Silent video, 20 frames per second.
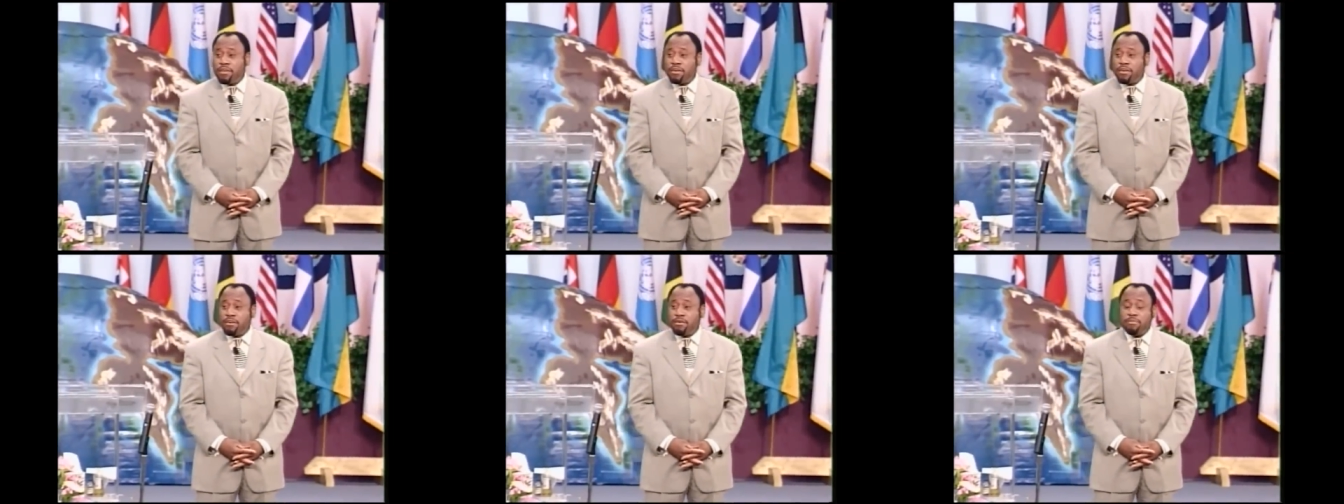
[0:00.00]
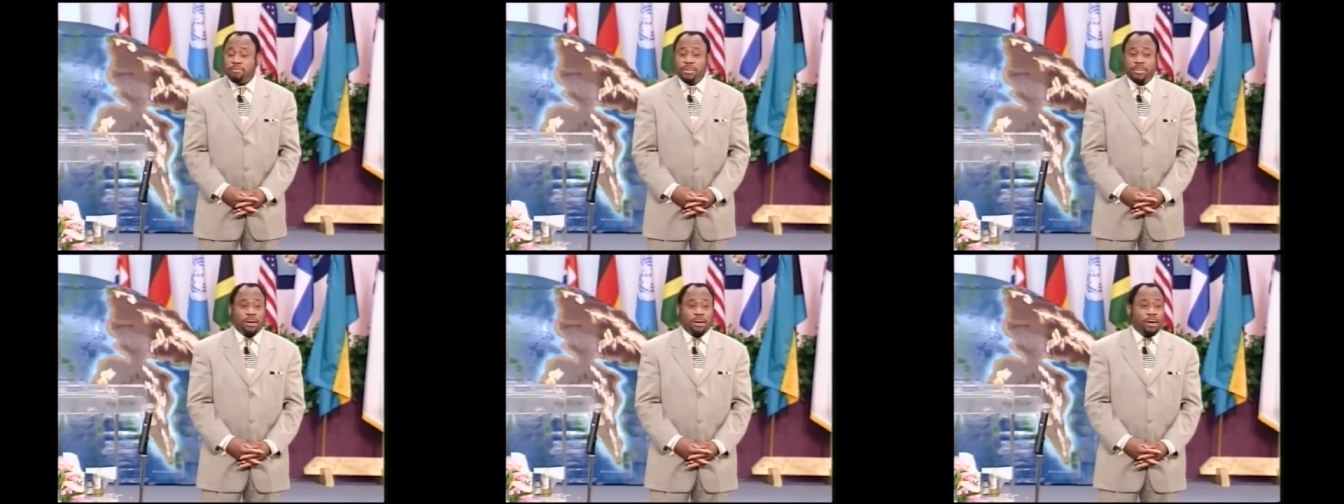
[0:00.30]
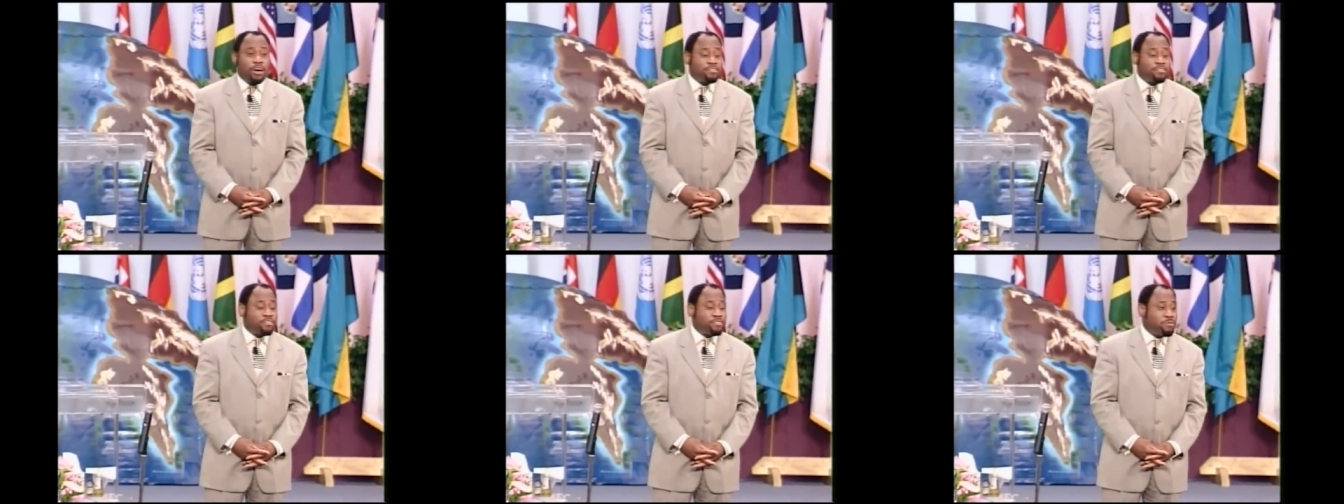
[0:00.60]
uh,
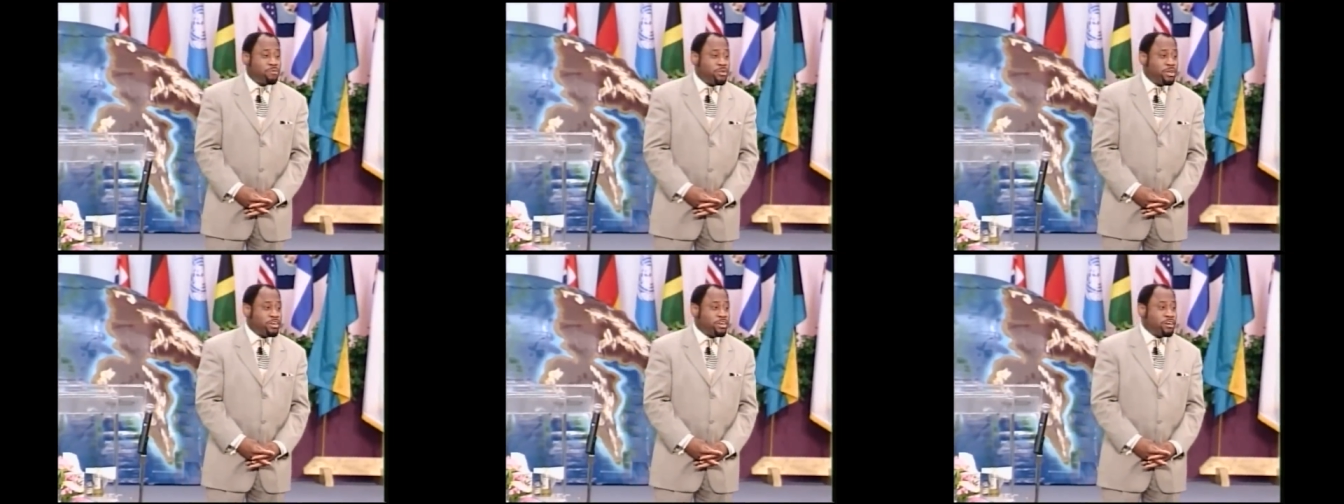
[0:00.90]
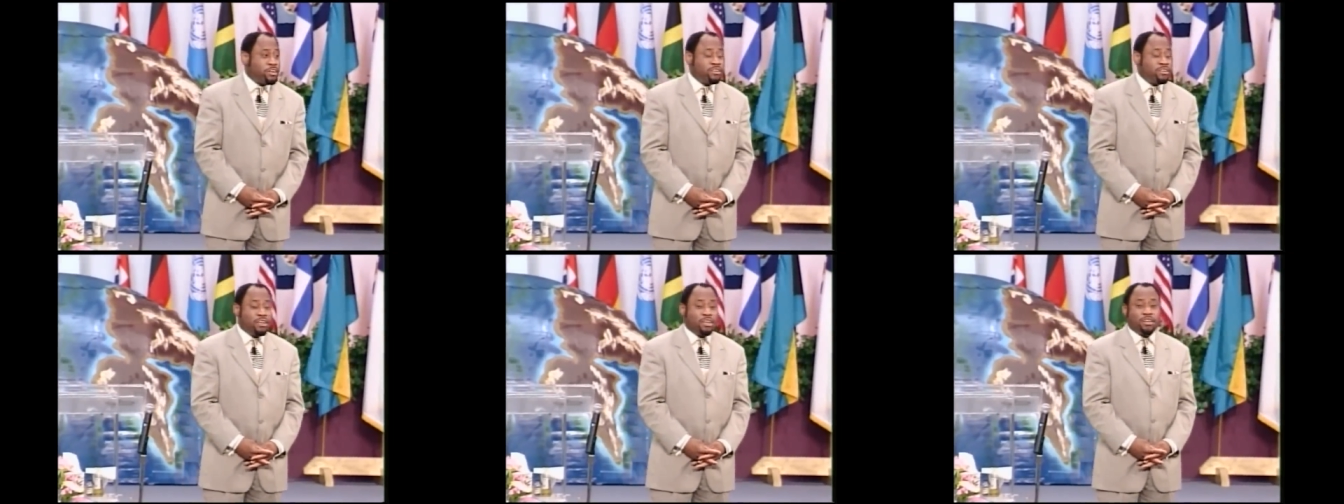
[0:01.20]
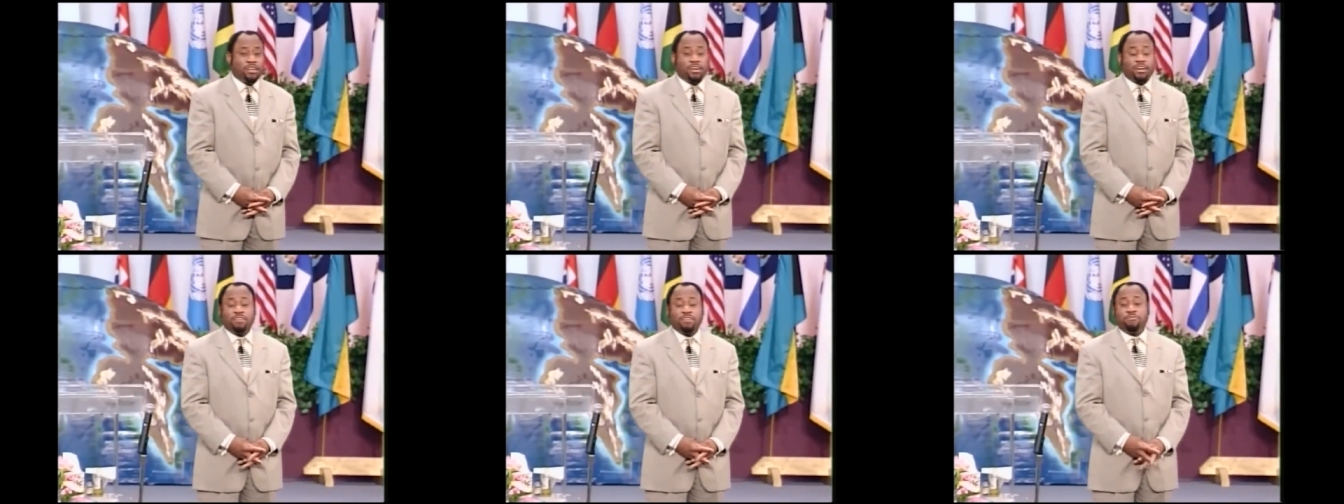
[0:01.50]
because we could
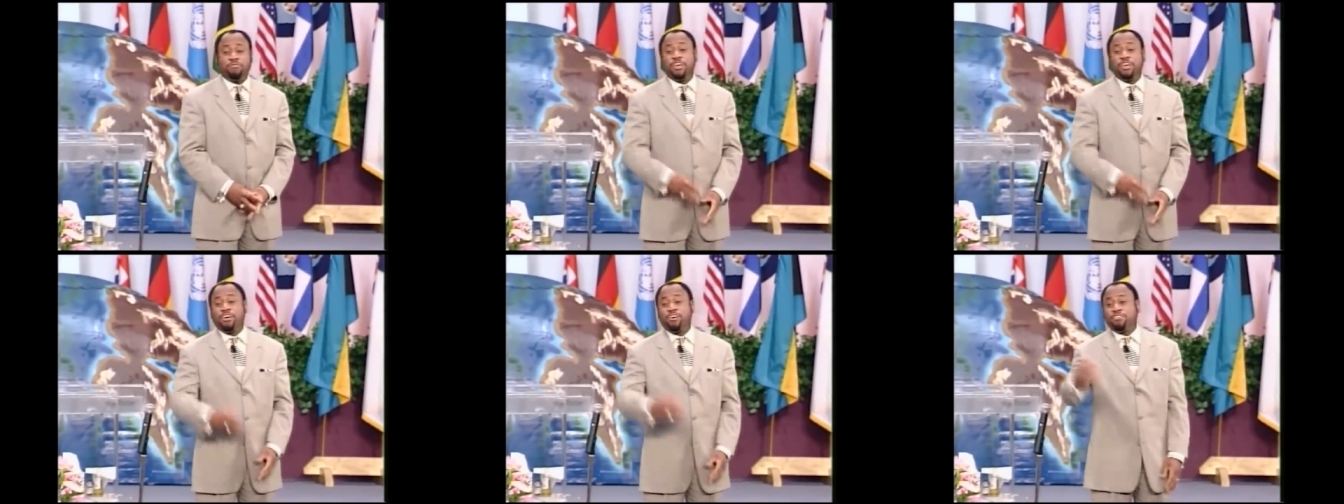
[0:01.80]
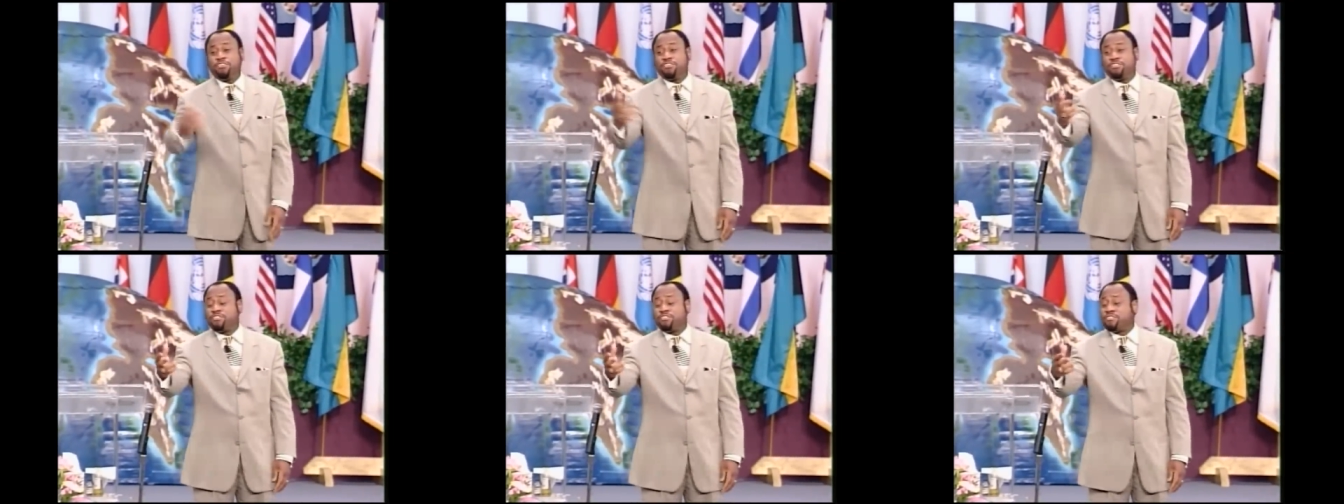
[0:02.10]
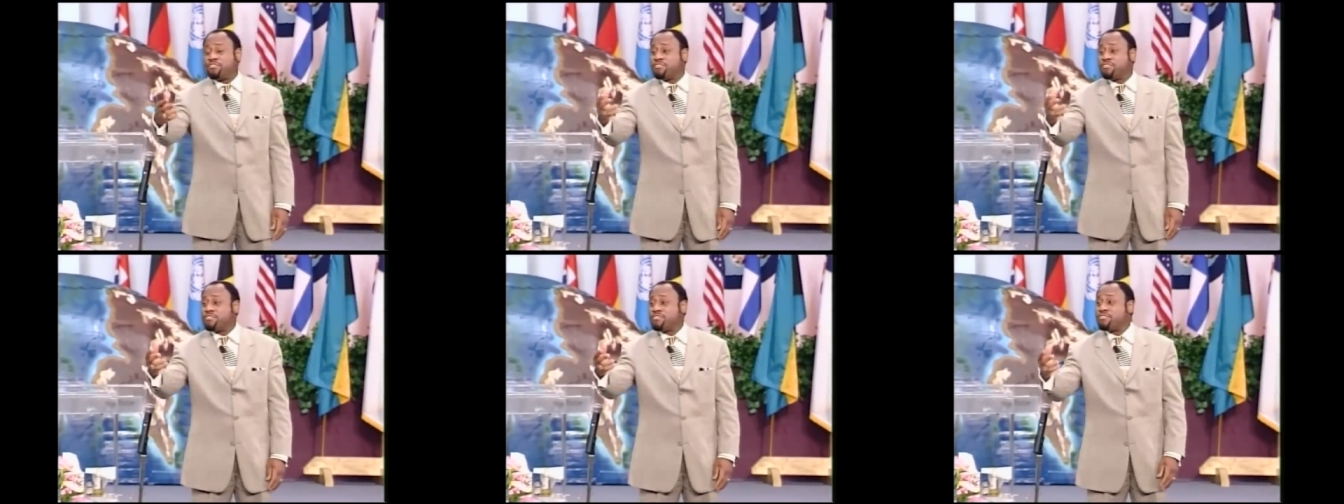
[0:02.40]

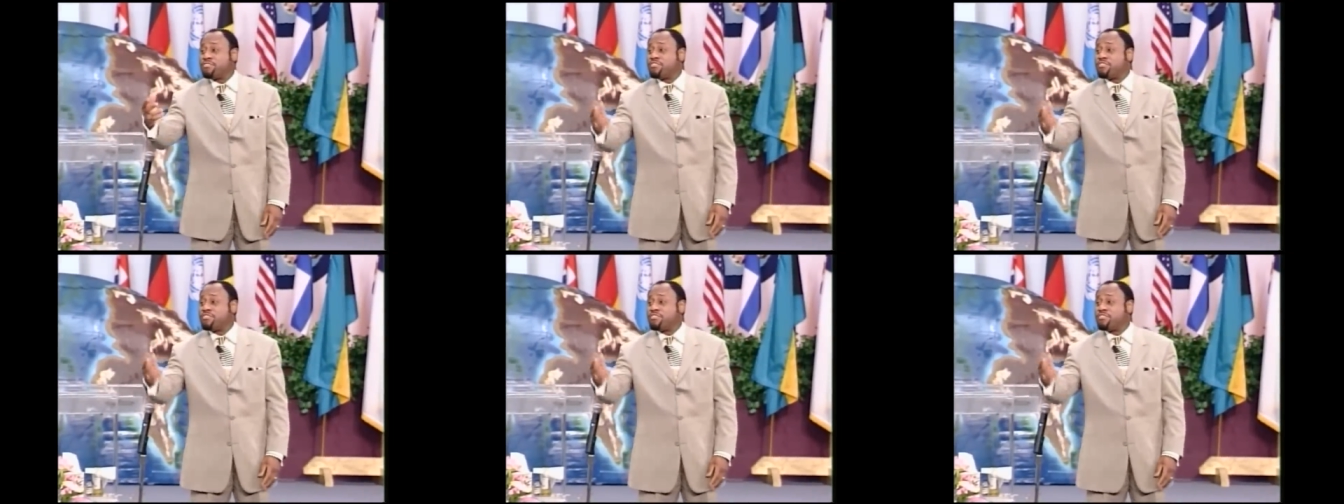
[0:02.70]
confuse